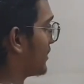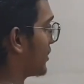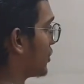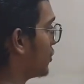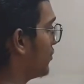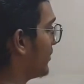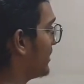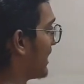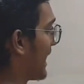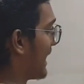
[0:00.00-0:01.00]
Q
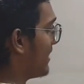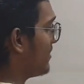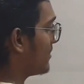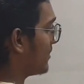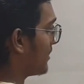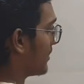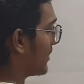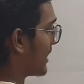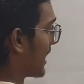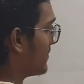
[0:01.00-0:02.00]
with N
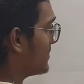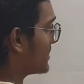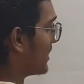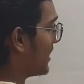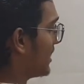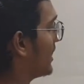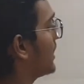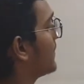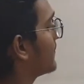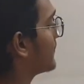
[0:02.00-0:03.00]
times
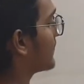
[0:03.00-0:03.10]
E.